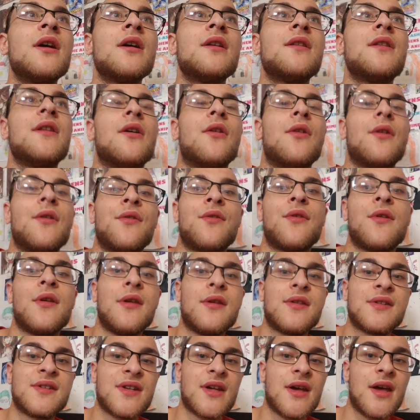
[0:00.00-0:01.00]
The only thing
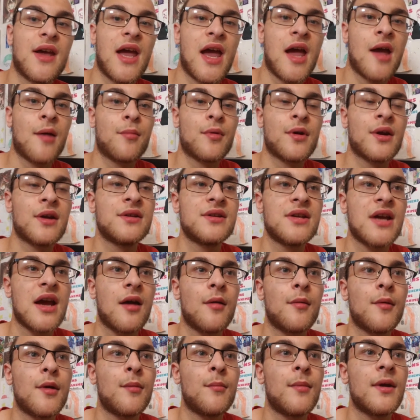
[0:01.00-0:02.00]
you say
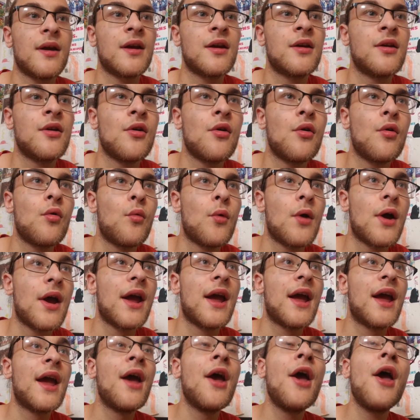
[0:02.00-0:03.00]
abracadabra to make it go
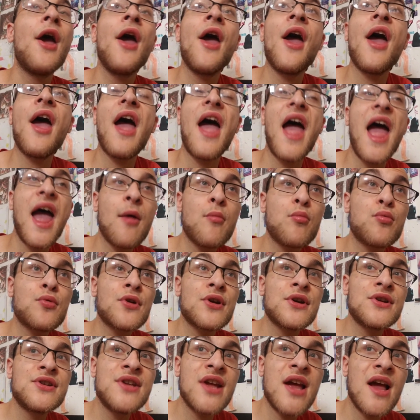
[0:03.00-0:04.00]
away.
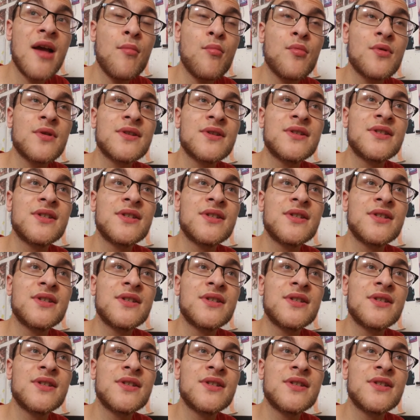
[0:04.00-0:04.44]
Abracadabra